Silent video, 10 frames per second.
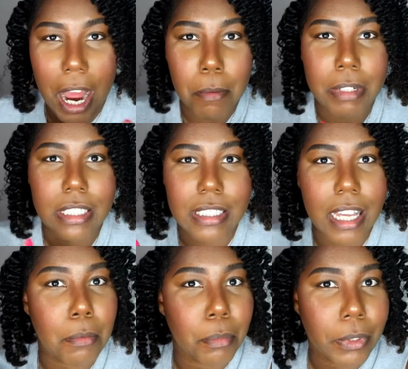I'm gonna
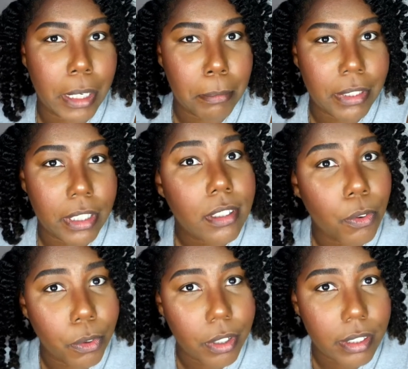stop rambling
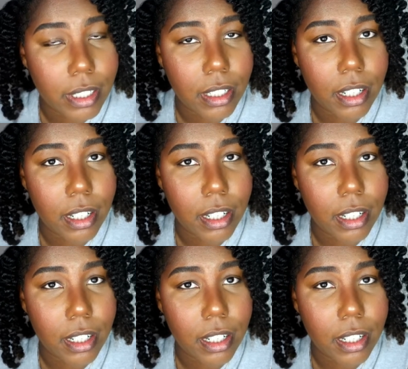on